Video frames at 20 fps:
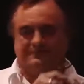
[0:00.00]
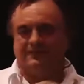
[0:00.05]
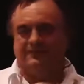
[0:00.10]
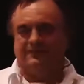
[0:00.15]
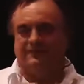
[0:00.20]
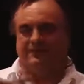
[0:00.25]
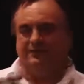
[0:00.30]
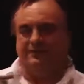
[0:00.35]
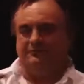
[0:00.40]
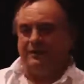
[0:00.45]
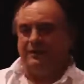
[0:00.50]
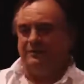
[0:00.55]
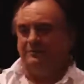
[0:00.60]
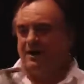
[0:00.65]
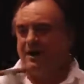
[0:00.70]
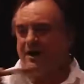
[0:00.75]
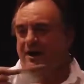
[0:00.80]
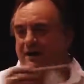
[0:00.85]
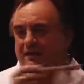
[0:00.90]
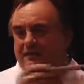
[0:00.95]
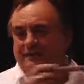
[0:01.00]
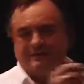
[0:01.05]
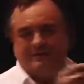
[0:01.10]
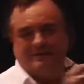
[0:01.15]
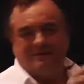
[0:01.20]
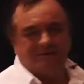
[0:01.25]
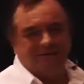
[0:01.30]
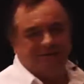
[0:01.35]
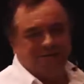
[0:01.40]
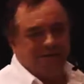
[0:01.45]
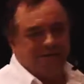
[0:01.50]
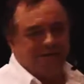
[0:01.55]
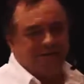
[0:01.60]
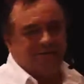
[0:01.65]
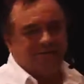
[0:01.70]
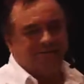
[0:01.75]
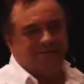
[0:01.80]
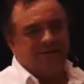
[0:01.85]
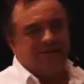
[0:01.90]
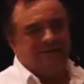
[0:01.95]
This is the rebar,
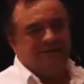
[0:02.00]
right?